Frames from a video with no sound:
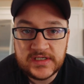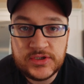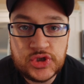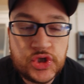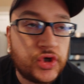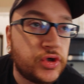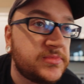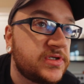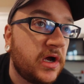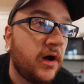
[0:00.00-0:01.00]
in
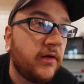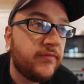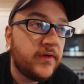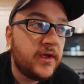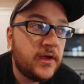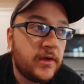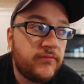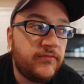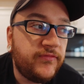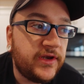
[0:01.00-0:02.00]
terms of
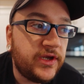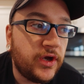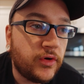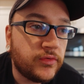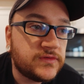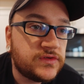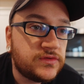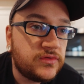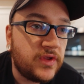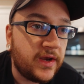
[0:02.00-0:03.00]

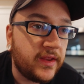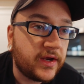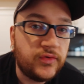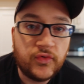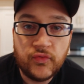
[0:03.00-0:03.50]
videos that can